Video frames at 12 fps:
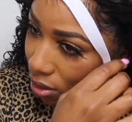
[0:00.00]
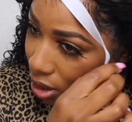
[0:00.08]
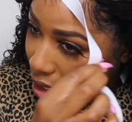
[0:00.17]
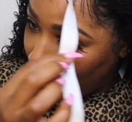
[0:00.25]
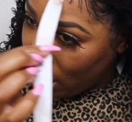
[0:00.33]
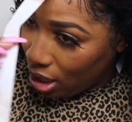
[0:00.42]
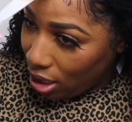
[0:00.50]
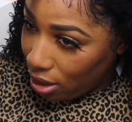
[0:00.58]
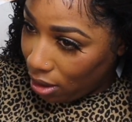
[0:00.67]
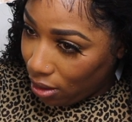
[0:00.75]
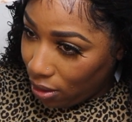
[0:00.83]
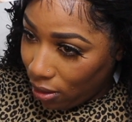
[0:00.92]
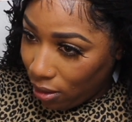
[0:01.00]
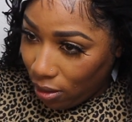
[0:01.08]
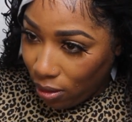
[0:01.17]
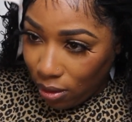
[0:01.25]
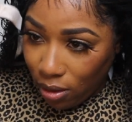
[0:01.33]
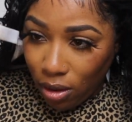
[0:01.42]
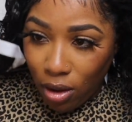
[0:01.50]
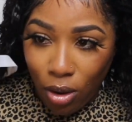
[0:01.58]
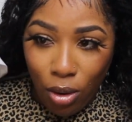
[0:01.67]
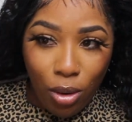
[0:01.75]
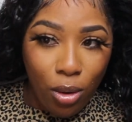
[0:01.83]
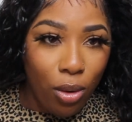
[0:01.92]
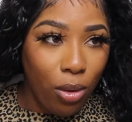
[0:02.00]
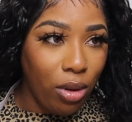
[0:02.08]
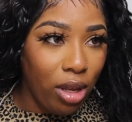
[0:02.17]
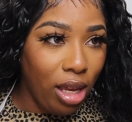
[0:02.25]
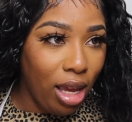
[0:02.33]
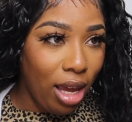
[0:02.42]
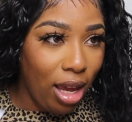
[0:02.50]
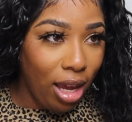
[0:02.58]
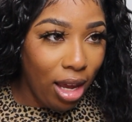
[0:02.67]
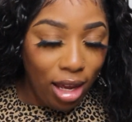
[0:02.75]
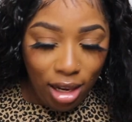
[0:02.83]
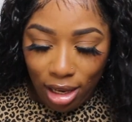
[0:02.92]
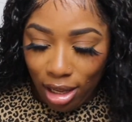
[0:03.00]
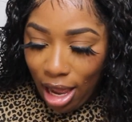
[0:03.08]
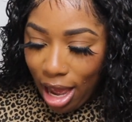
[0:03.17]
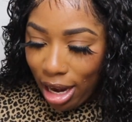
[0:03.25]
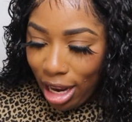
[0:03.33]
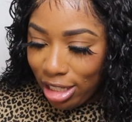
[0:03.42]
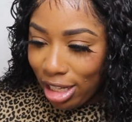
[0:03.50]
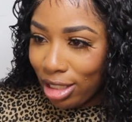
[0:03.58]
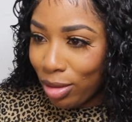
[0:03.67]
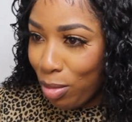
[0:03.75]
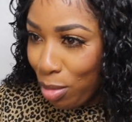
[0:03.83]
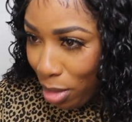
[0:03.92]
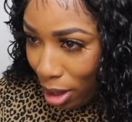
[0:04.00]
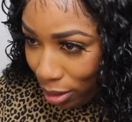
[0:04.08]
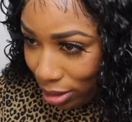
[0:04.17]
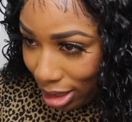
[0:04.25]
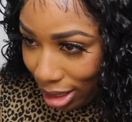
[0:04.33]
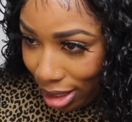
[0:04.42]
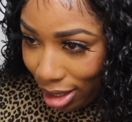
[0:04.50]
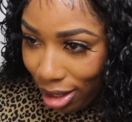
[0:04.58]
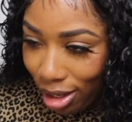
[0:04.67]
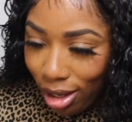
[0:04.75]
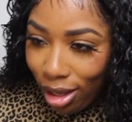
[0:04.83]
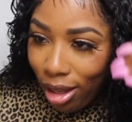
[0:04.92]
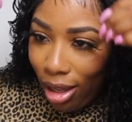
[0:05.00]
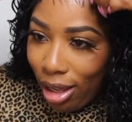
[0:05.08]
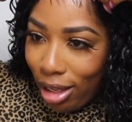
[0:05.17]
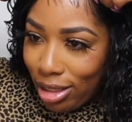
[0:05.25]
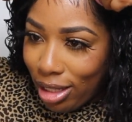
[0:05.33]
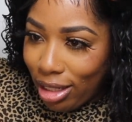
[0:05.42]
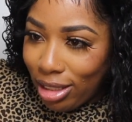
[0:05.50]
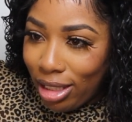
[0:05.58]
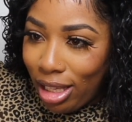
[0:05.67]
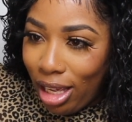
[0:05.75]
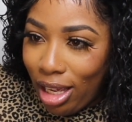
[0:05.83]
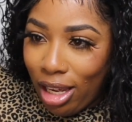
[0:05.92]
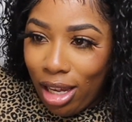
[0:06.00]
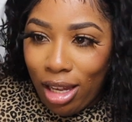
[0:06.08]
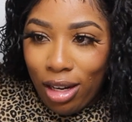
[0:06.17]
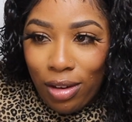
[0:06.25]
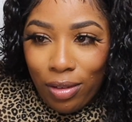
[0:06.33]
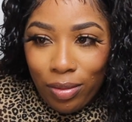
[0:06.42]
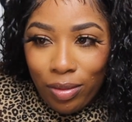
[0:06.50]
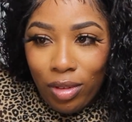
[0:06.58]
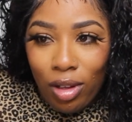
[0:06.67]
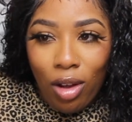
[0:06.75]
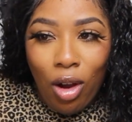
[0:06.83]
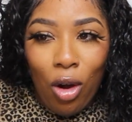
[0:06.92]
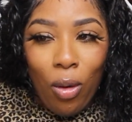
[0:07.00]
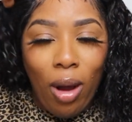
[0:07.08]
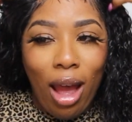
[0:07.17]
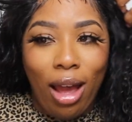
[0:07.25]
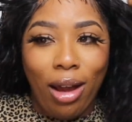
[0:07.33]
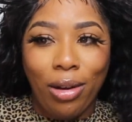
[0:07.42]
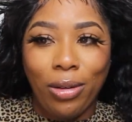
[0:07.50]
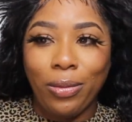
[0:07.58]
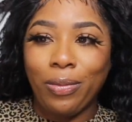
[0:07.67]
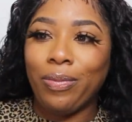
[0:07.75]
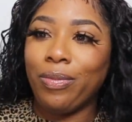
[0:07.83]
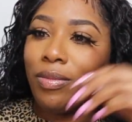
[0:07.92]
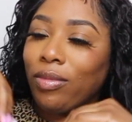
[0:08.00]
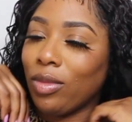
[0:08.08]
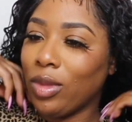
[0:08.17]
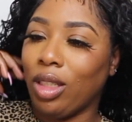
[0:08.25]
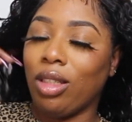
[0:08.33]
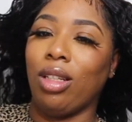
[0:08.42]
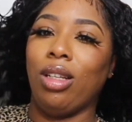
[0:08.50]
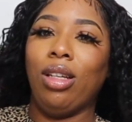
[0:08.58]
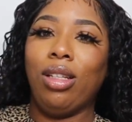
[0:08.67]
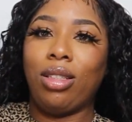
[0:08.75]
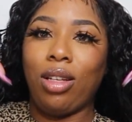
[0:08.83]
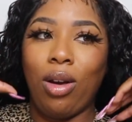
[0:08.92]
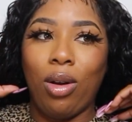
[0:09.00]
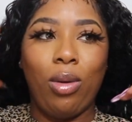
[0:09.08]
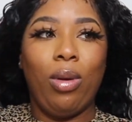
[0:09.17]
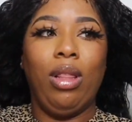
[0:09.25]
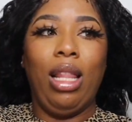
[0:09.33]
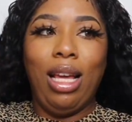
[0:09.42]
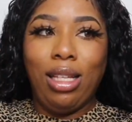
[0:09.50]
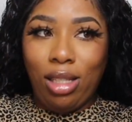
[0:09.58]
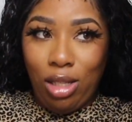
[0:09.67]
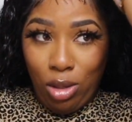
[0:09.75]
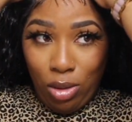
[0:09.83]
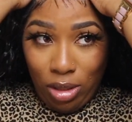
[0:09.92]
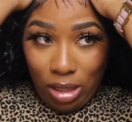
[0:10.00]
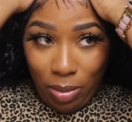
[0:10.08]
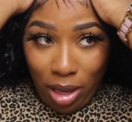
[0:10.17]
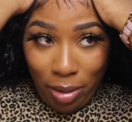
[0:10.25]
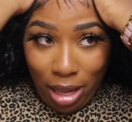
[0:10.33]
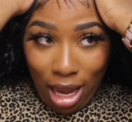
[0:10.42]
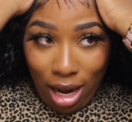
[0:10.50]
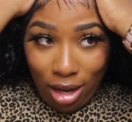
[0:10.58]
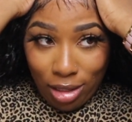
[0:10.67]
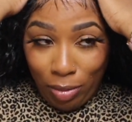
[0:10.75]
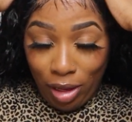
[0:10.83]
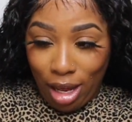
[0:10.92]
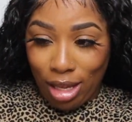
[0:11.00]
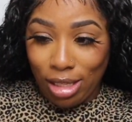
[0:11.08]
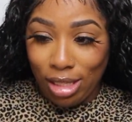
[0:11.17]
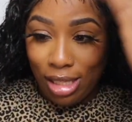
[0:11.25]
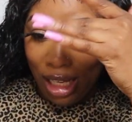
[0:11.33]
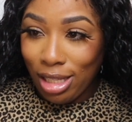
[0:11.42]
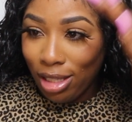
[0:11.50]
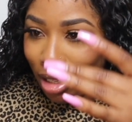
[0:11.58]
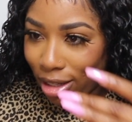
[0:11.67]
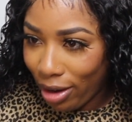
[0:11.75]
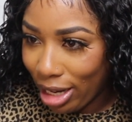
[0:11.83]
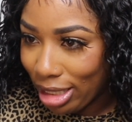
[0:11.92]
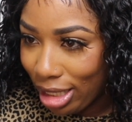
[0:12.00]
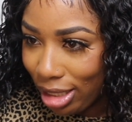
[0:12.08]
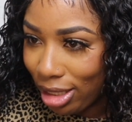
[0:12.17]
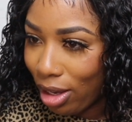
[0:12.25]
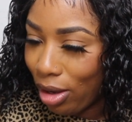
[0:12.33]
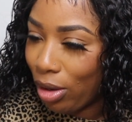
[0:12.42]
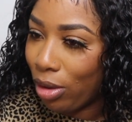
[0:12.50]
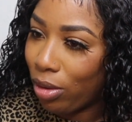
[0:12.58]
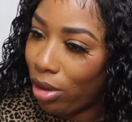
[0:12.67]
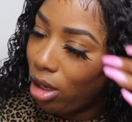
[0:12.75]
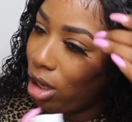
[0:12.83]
And oh yeah, look how that just melted into the skin. Oh wow. So let's do some baby hairs because this look crazy. So